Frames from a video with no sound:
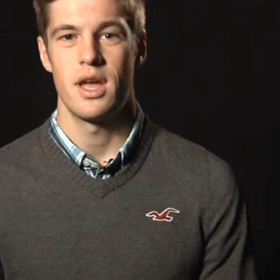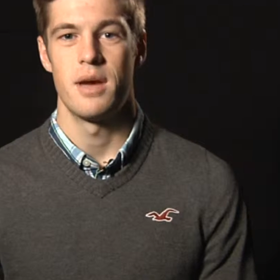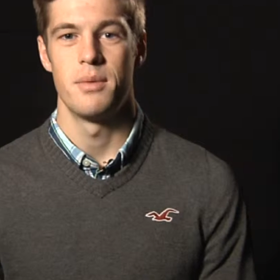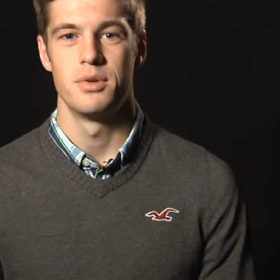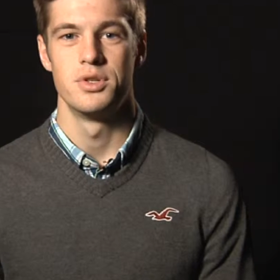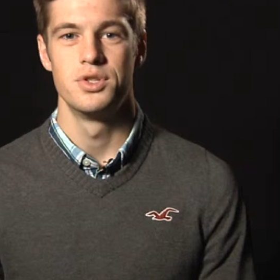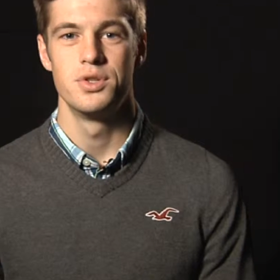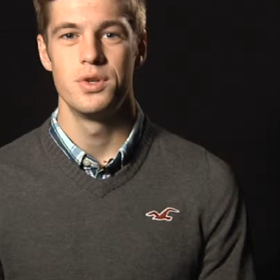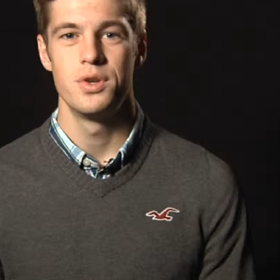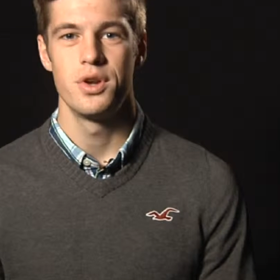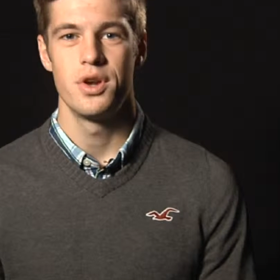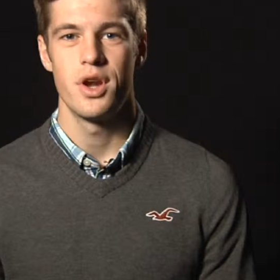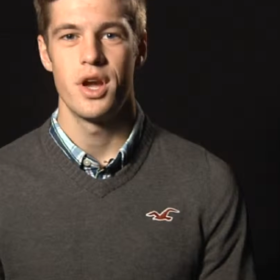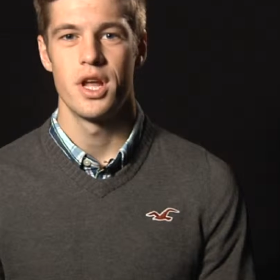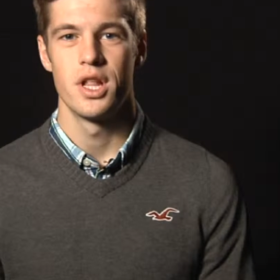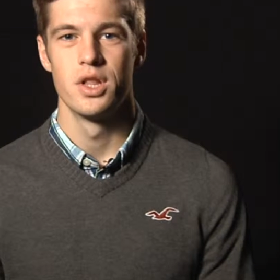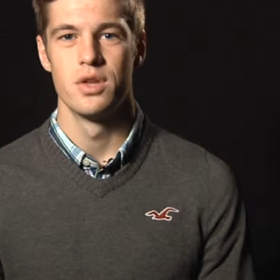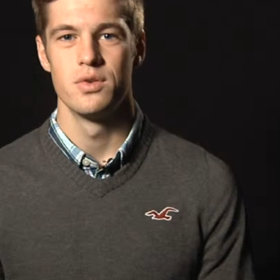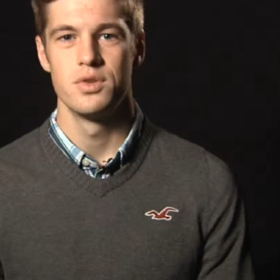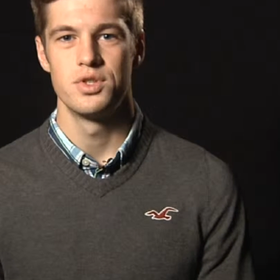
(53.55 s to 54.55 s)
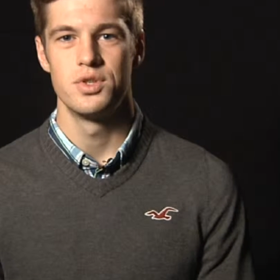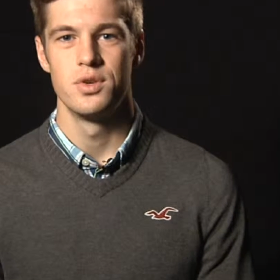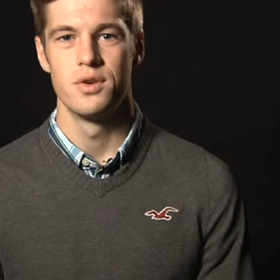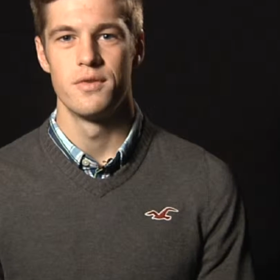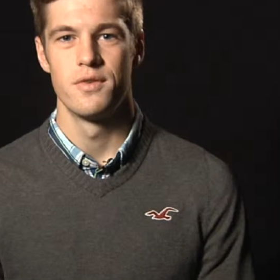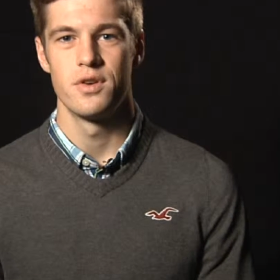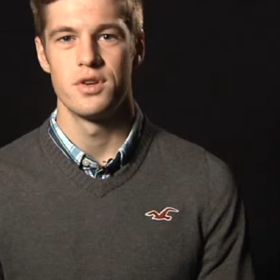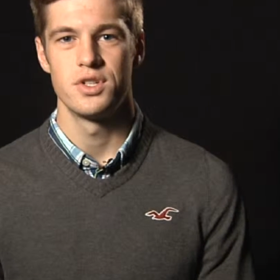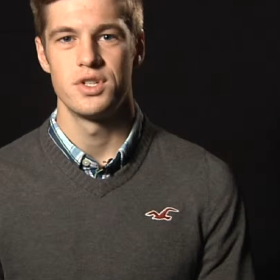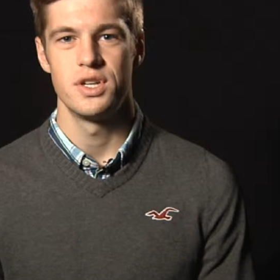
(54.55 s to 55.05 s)
I'm a junior here at Lewis
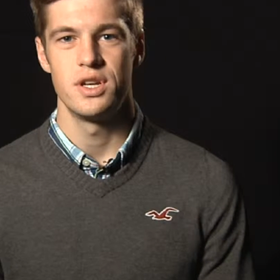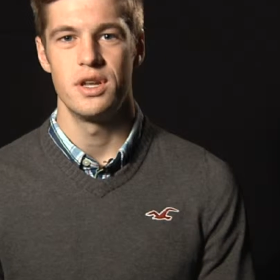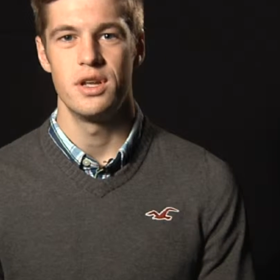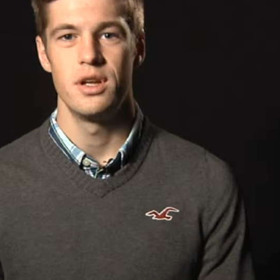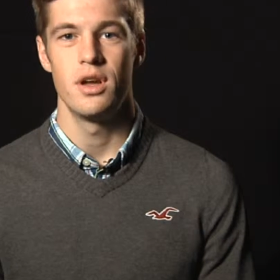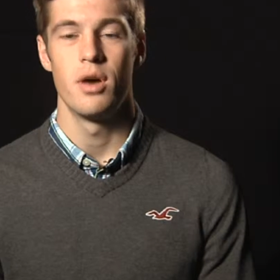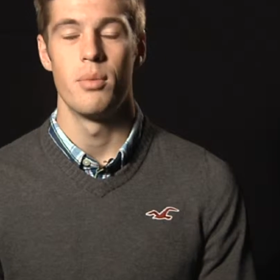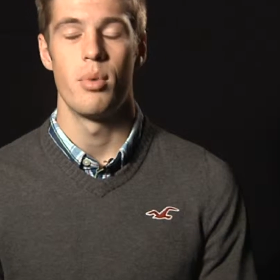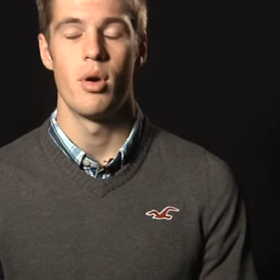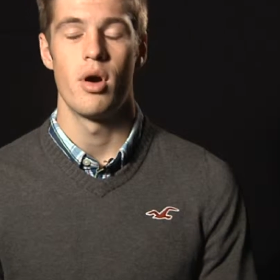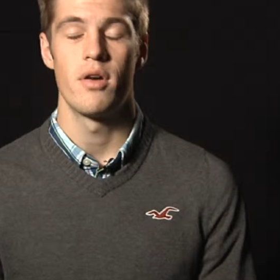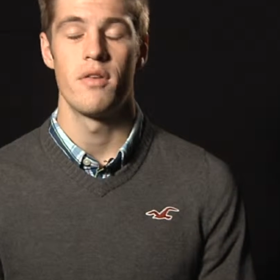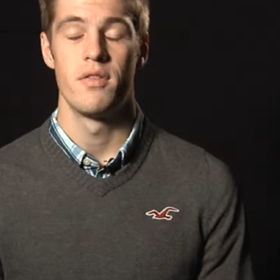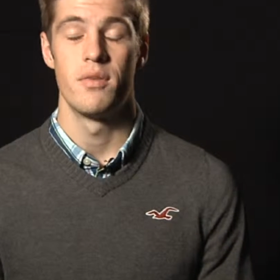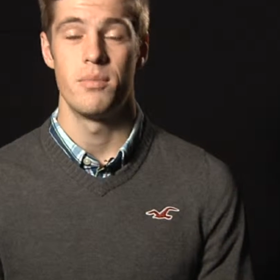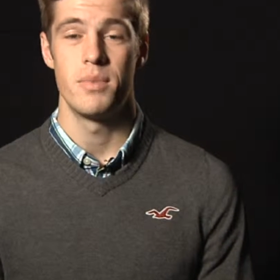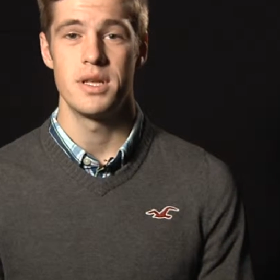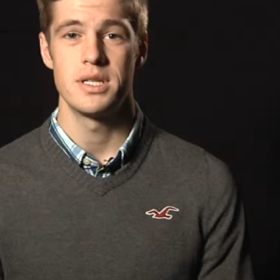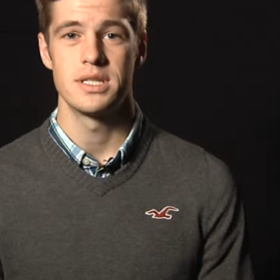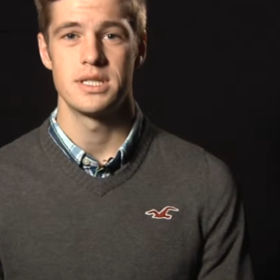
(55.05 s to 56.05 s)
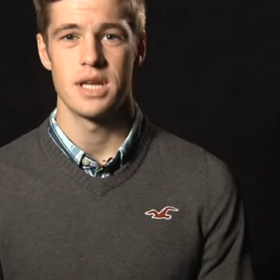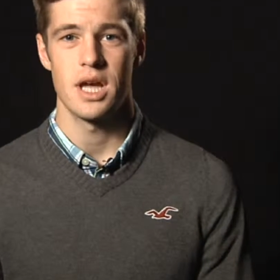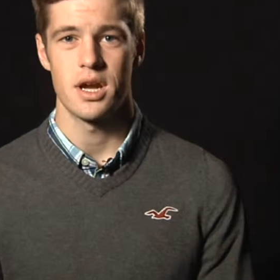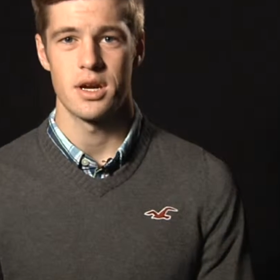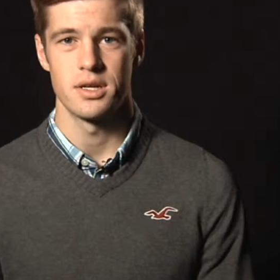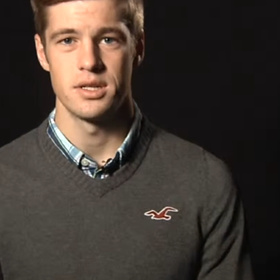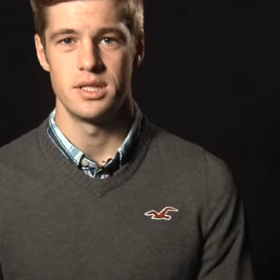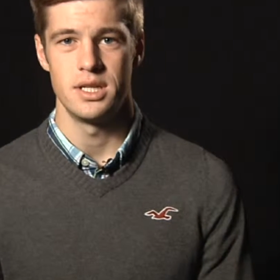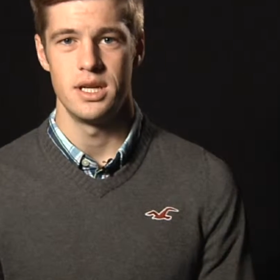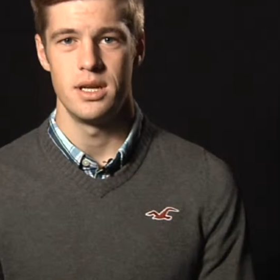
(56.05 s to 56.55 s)
University, a part of the men's
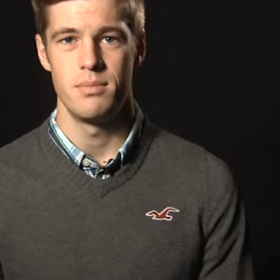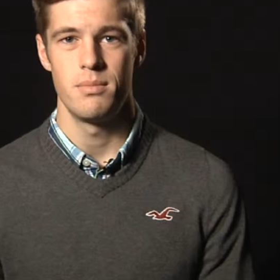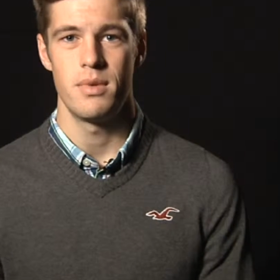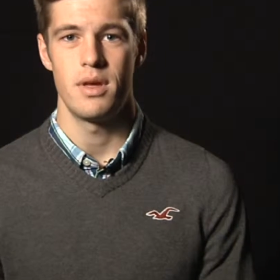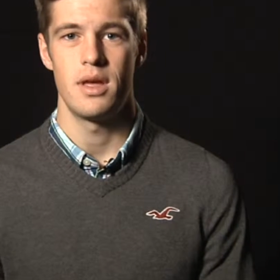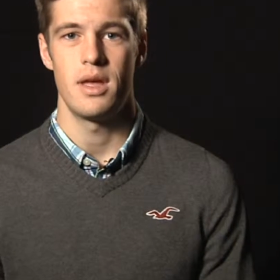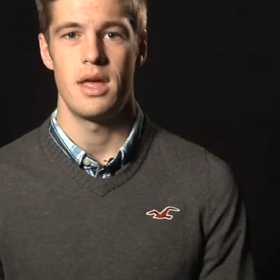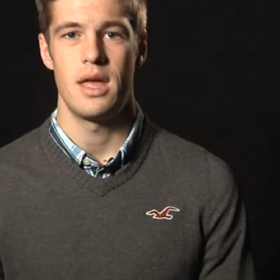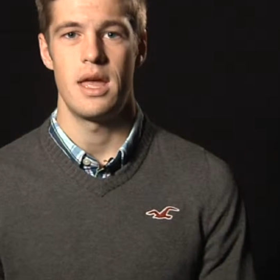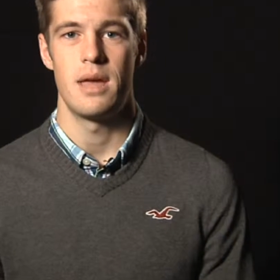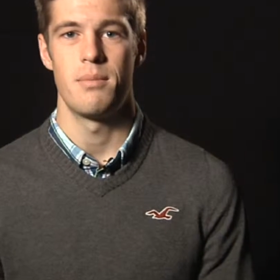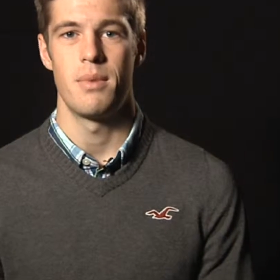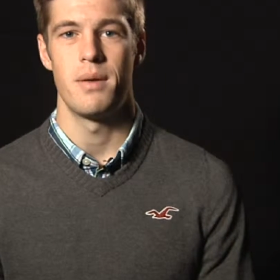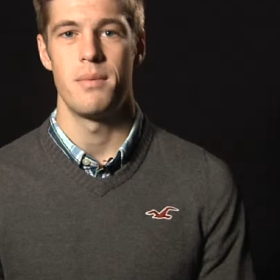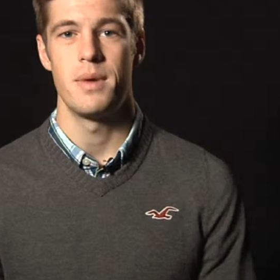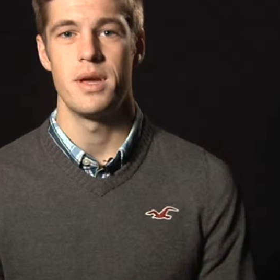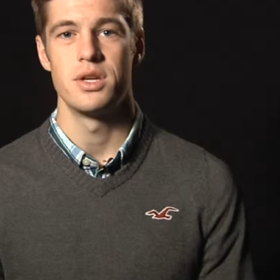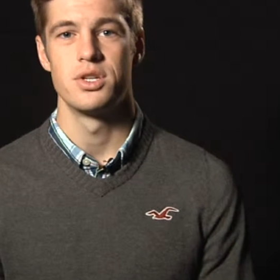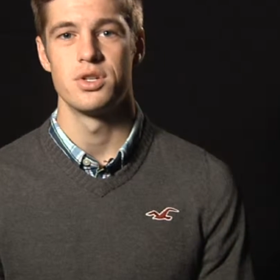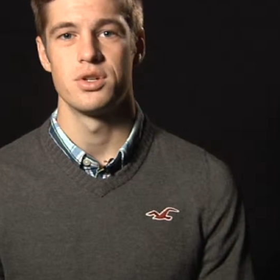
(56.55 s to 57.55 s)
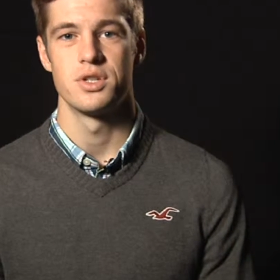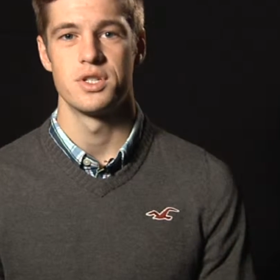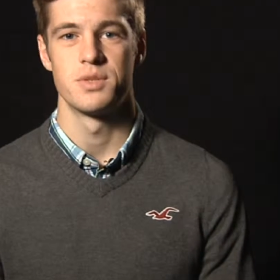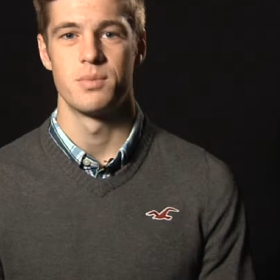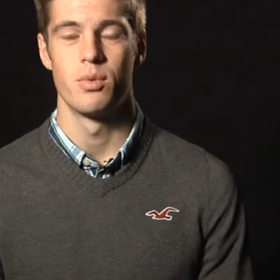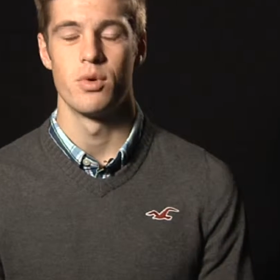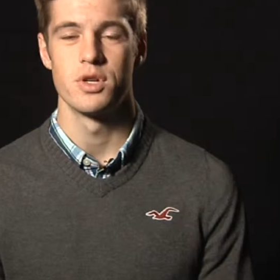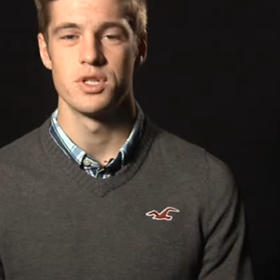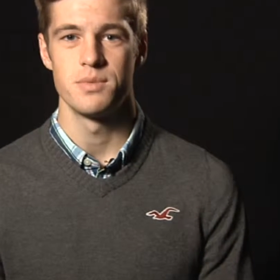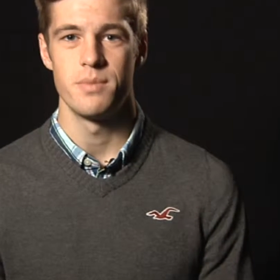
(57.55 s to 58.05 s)
soccer team, and my major is
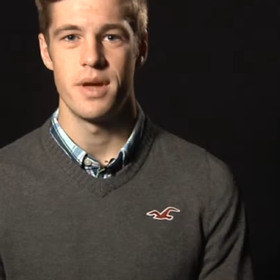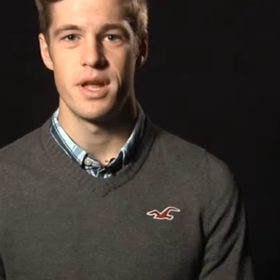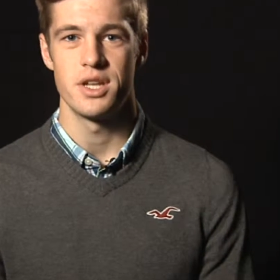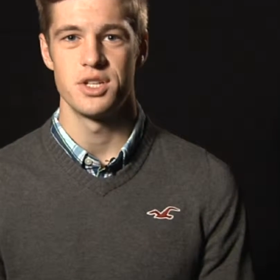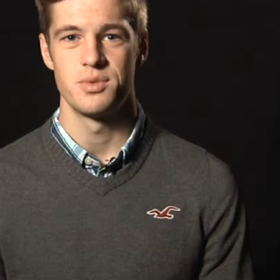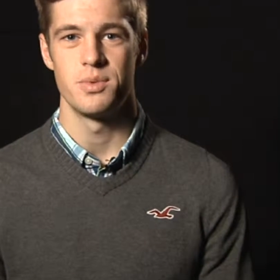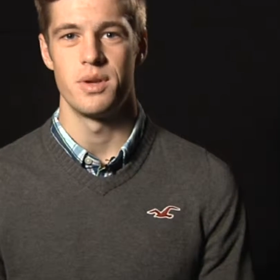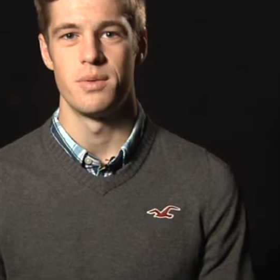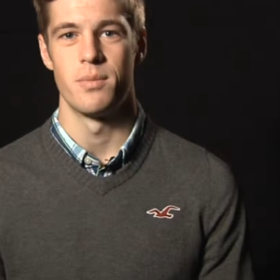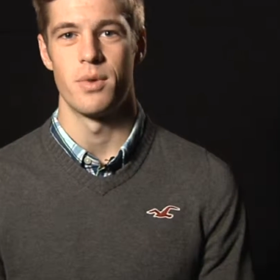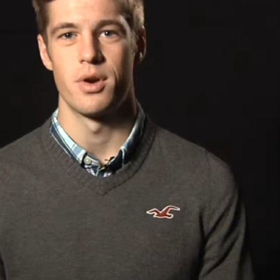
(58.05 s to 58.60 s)
sports management and